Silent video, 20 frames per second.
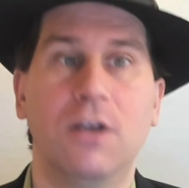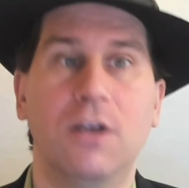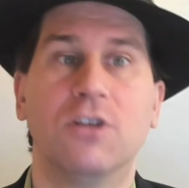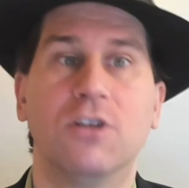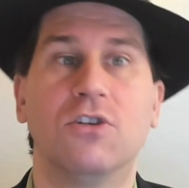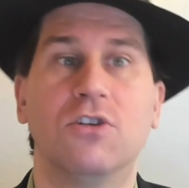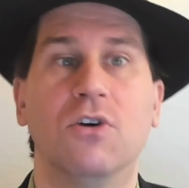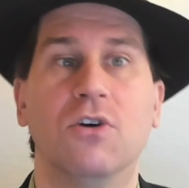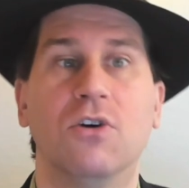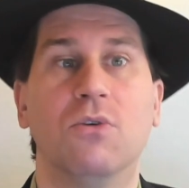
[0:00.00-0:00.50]

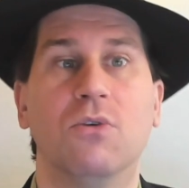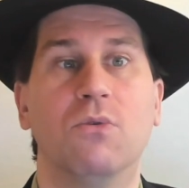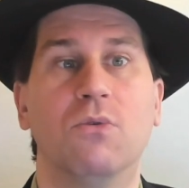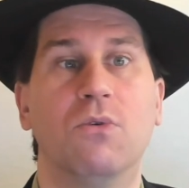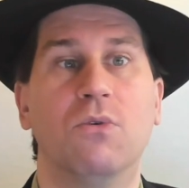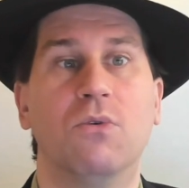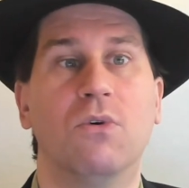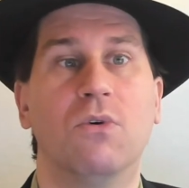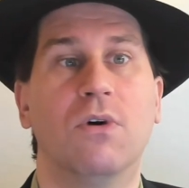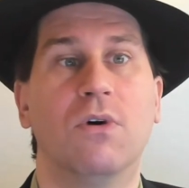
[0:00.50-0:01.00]
So
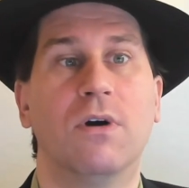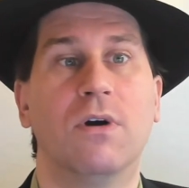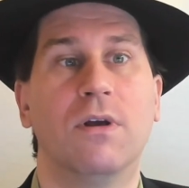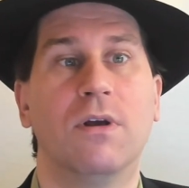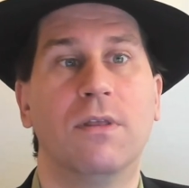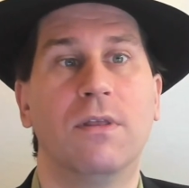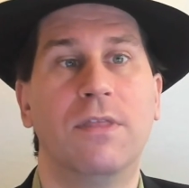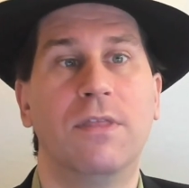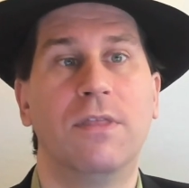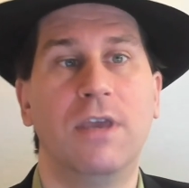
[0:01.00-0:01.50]

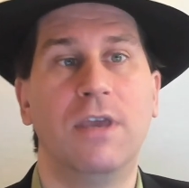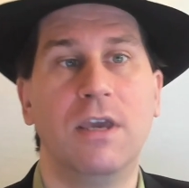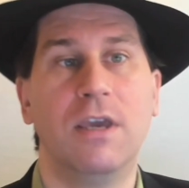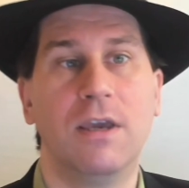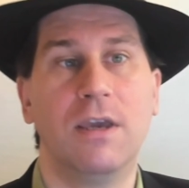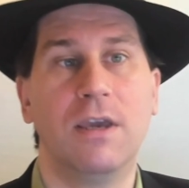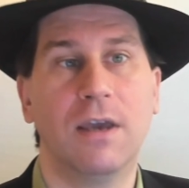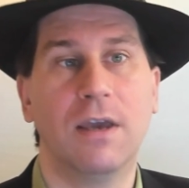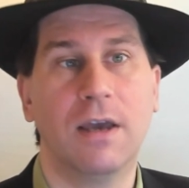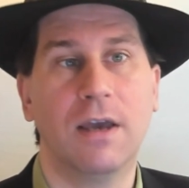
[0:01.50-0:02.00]

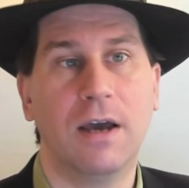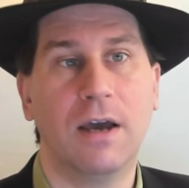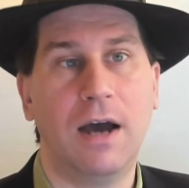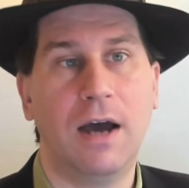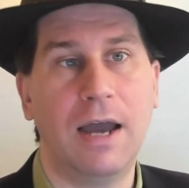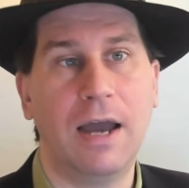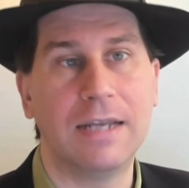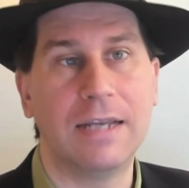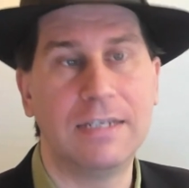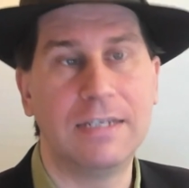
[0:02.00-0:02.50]
the
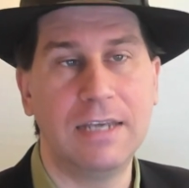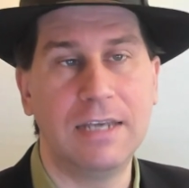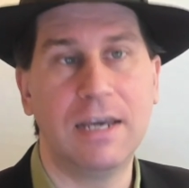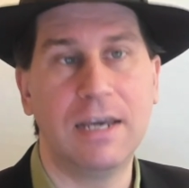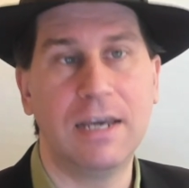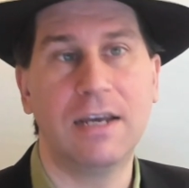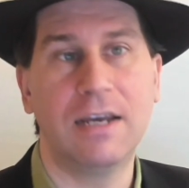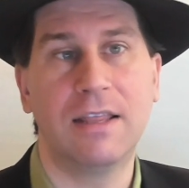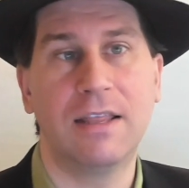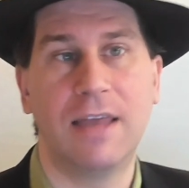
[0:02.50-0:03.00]

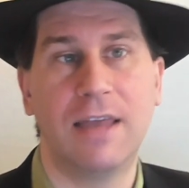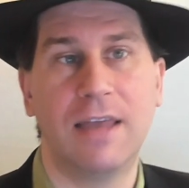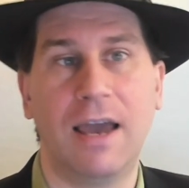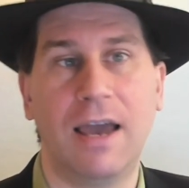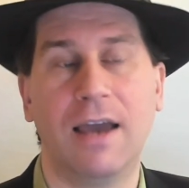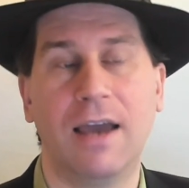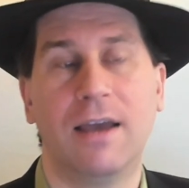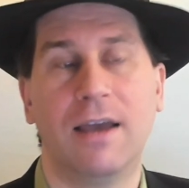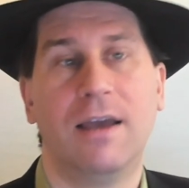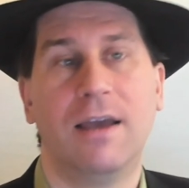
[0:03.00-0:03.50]
idea
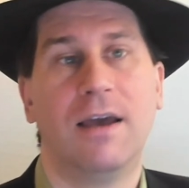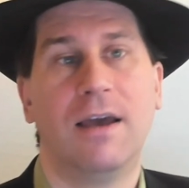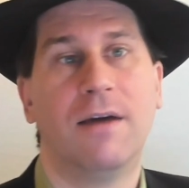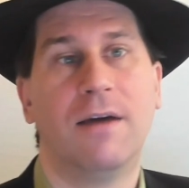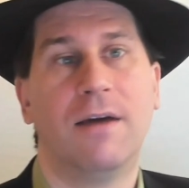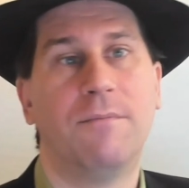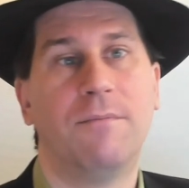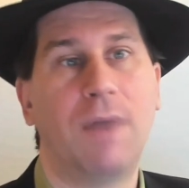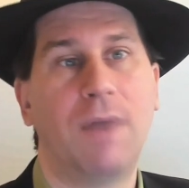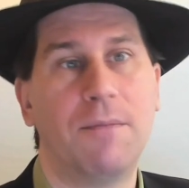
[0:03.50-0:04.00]
that
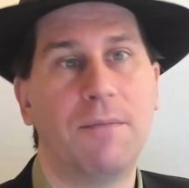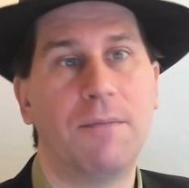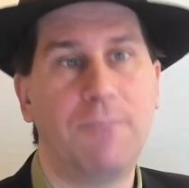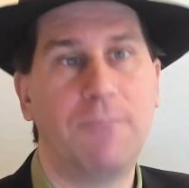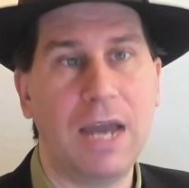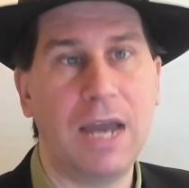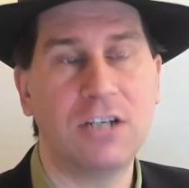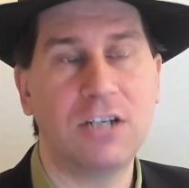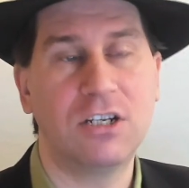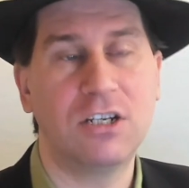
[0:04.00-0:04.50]
by
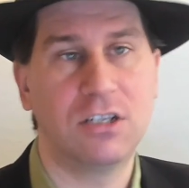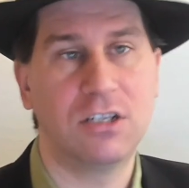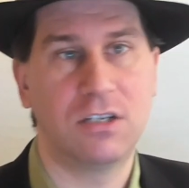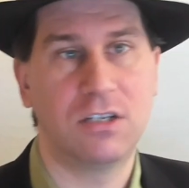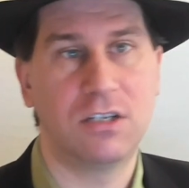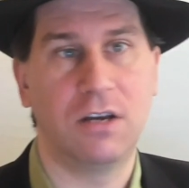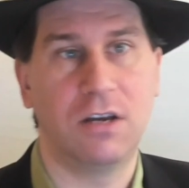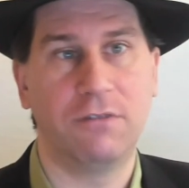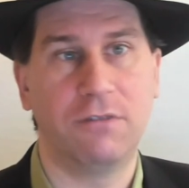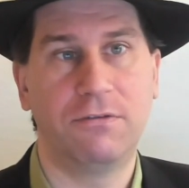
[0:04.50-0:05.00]
batching
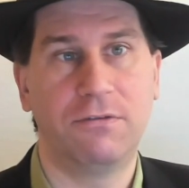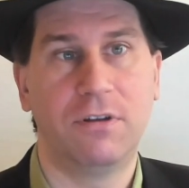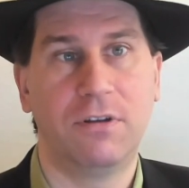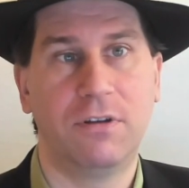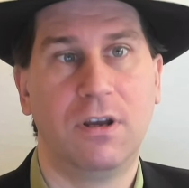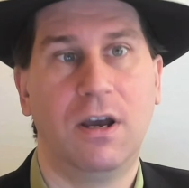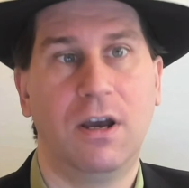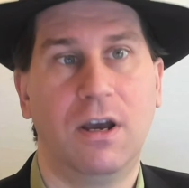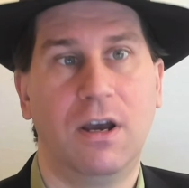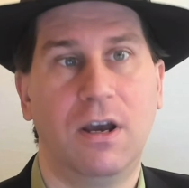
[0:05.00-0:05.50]
stuff,
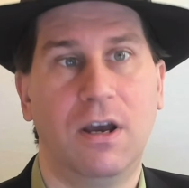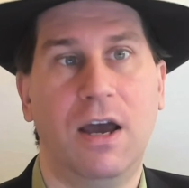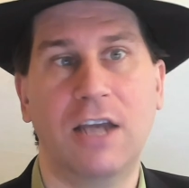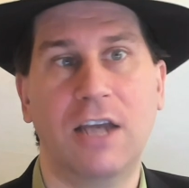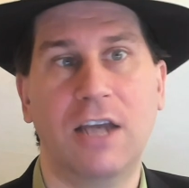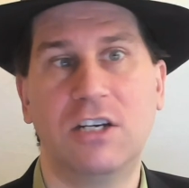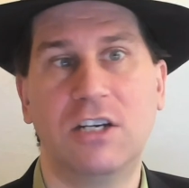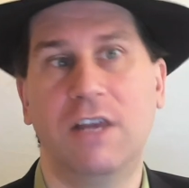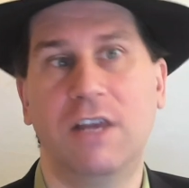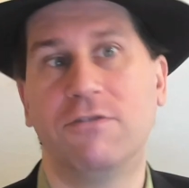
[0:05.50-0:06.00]
I
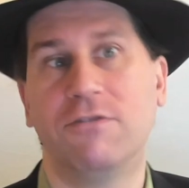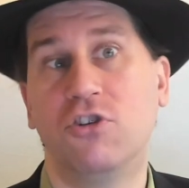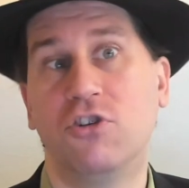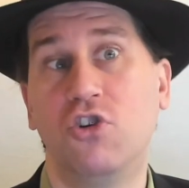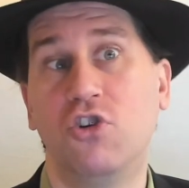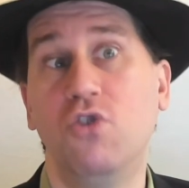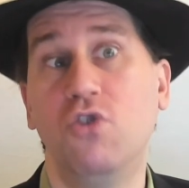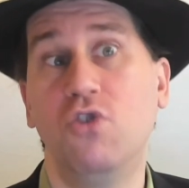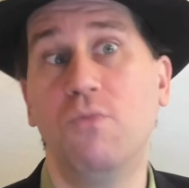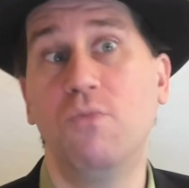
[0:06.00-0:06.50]
actually have
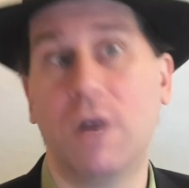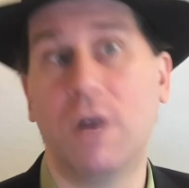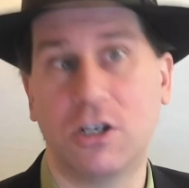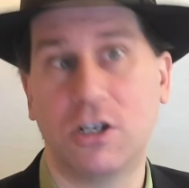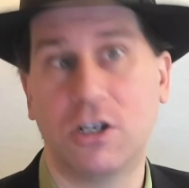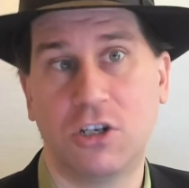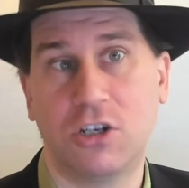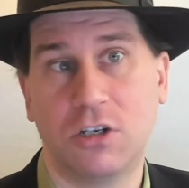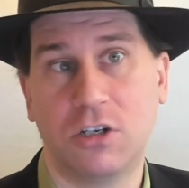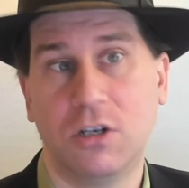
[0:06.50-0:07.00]
too
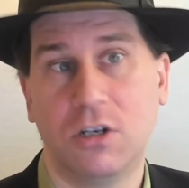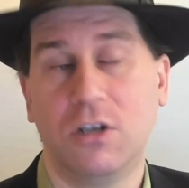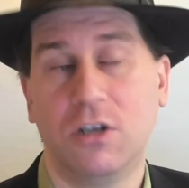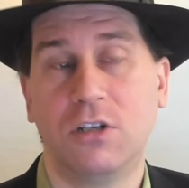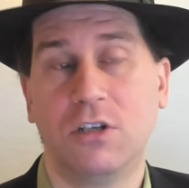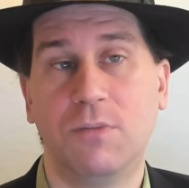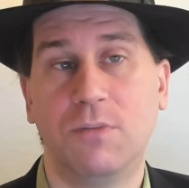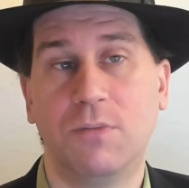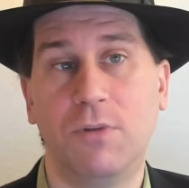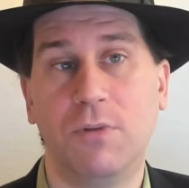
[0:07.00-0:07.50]
much
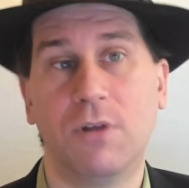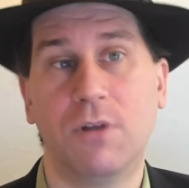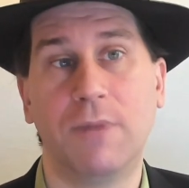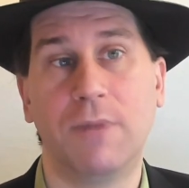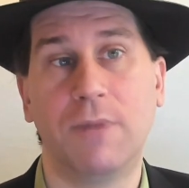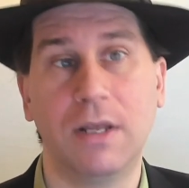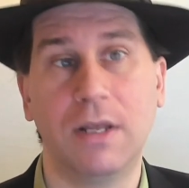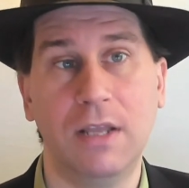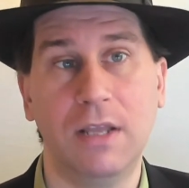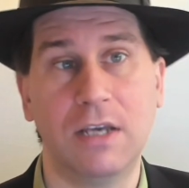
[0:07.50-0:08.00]
to put on
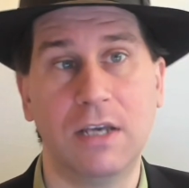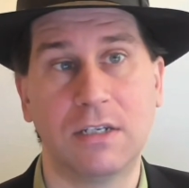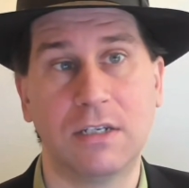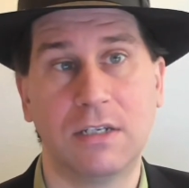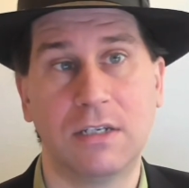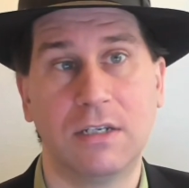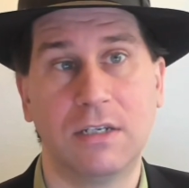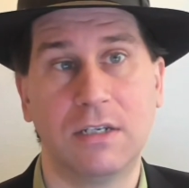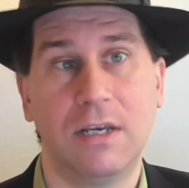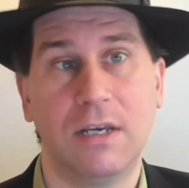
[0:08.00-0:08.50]
my
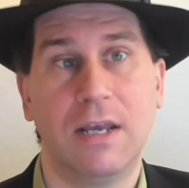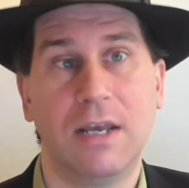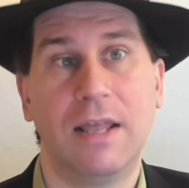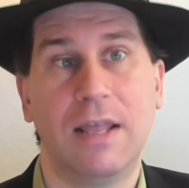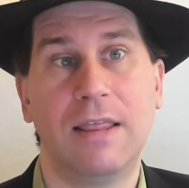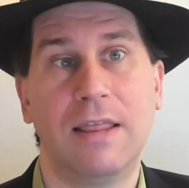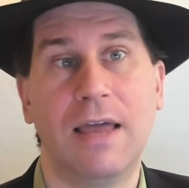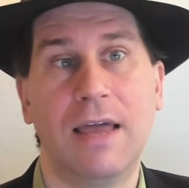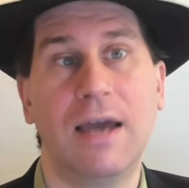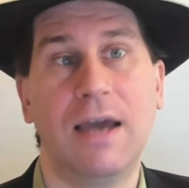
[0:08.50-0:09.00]
list,
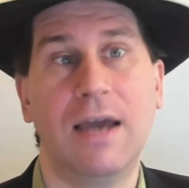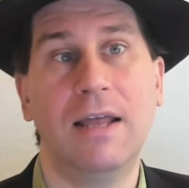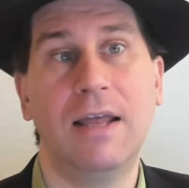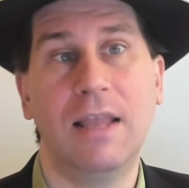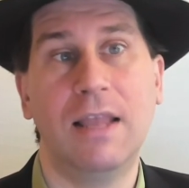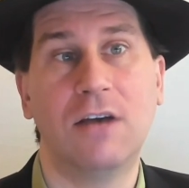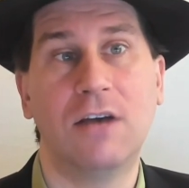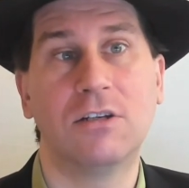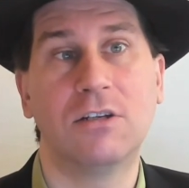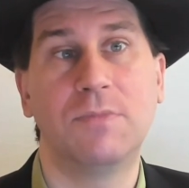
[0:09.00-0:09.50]
that
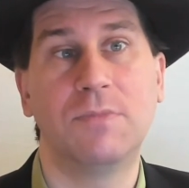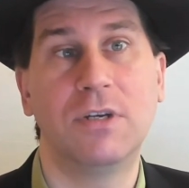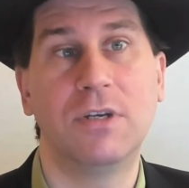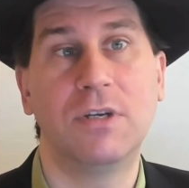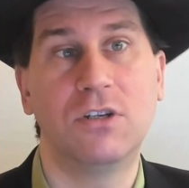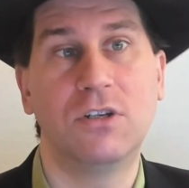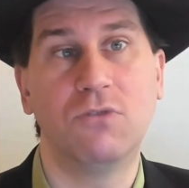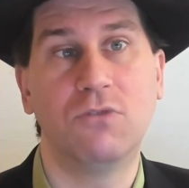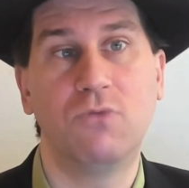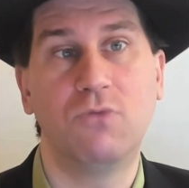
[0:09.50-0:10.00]
allows me
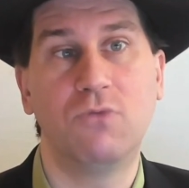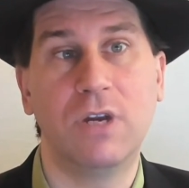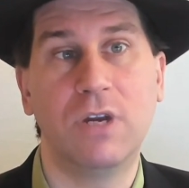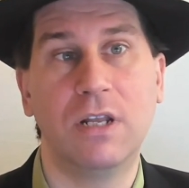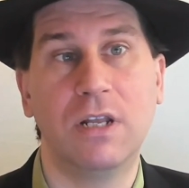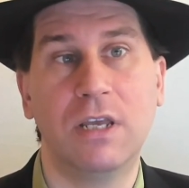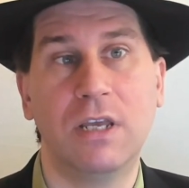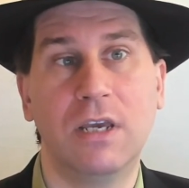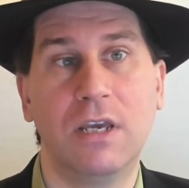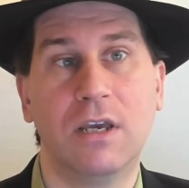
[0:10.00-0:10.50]
to
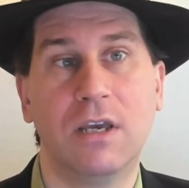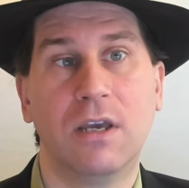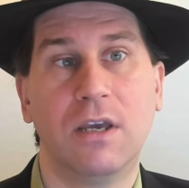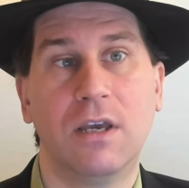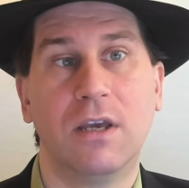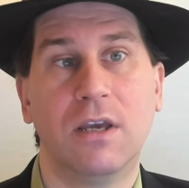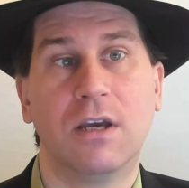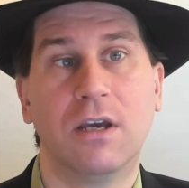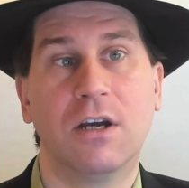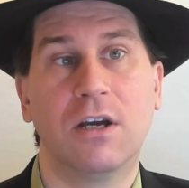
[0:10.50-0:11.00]
really
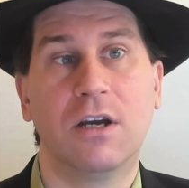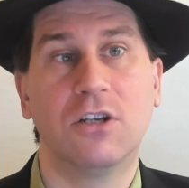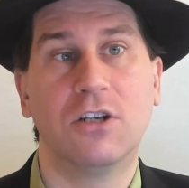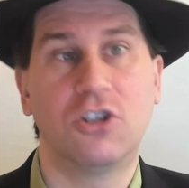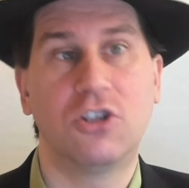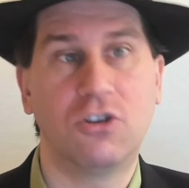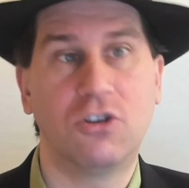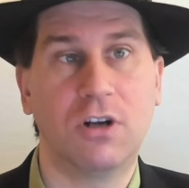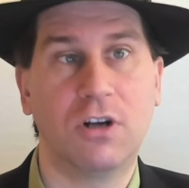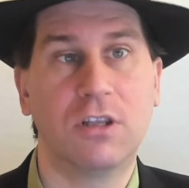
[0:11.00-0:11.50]

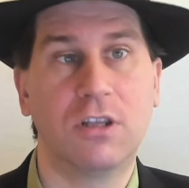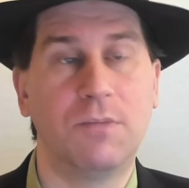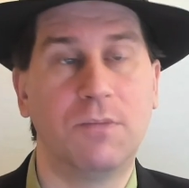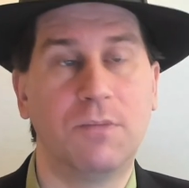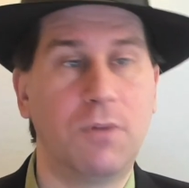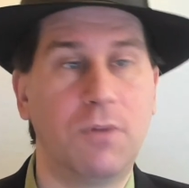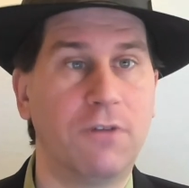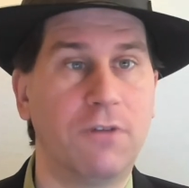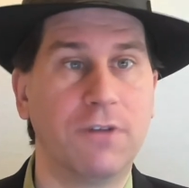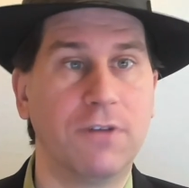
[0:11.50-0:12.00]
construct the
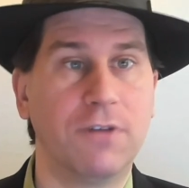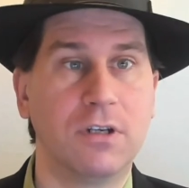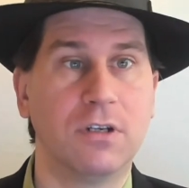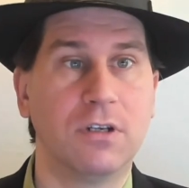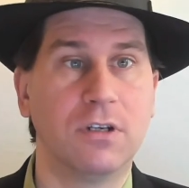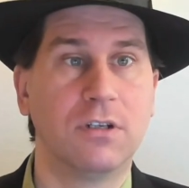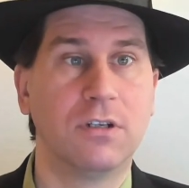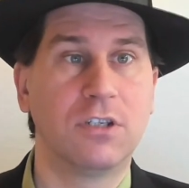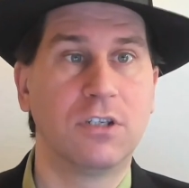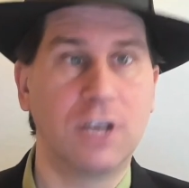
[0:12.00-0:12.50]
perfect
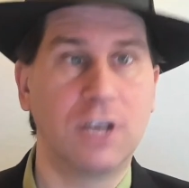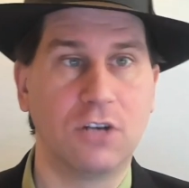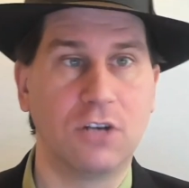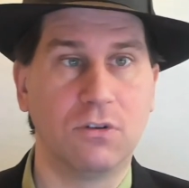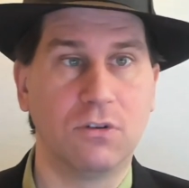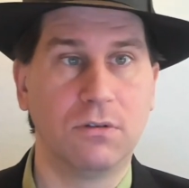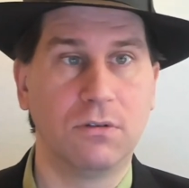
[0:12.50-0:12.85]
schedule,